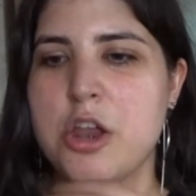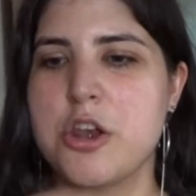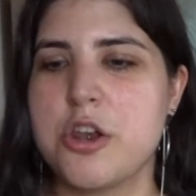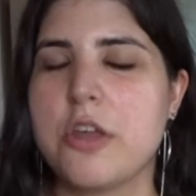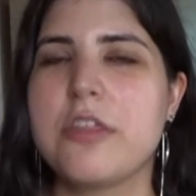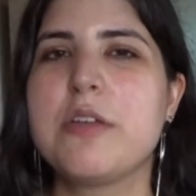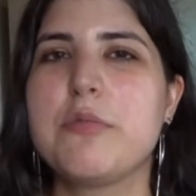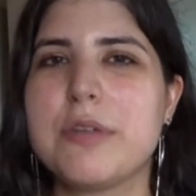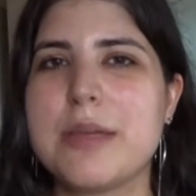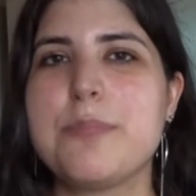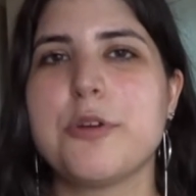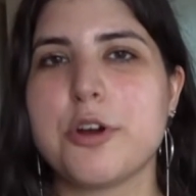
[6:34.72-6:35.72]
nothing
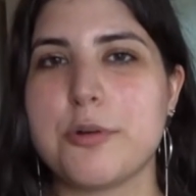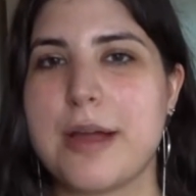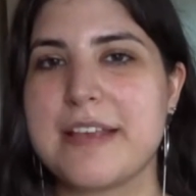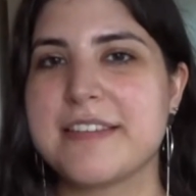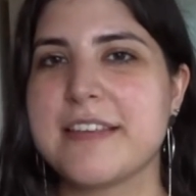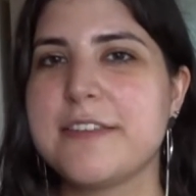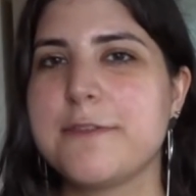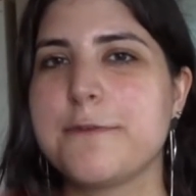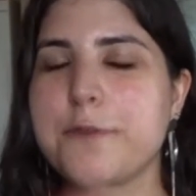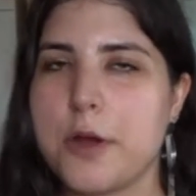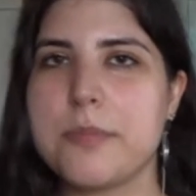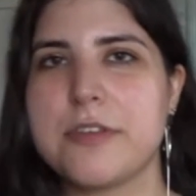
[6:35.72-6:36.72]
really progresses
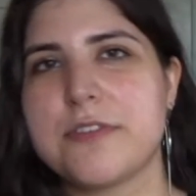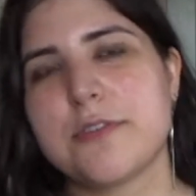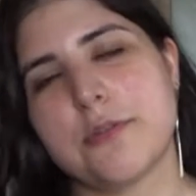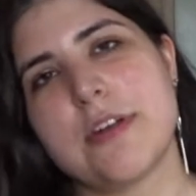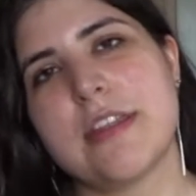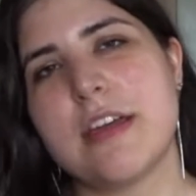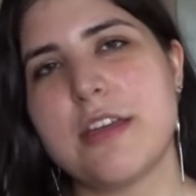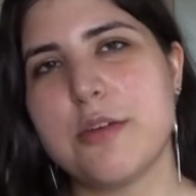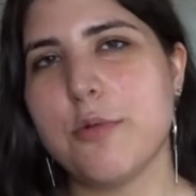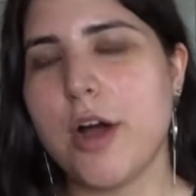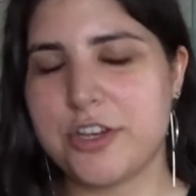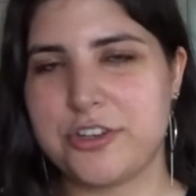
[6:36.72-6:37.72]
from the story that you
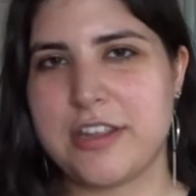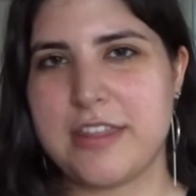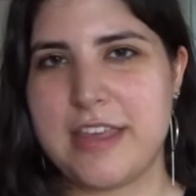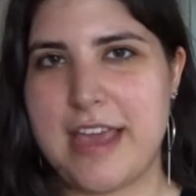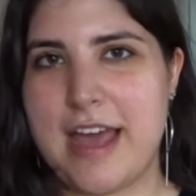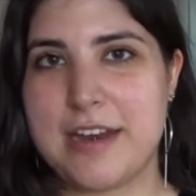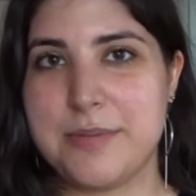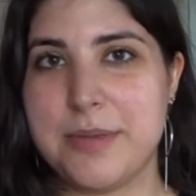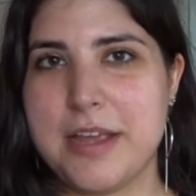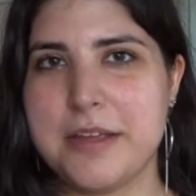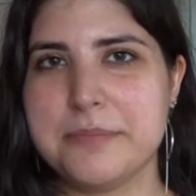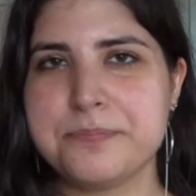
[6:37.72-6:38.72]
watched in the
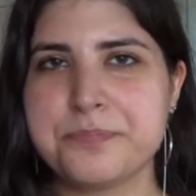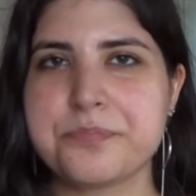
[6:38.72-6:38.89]
anime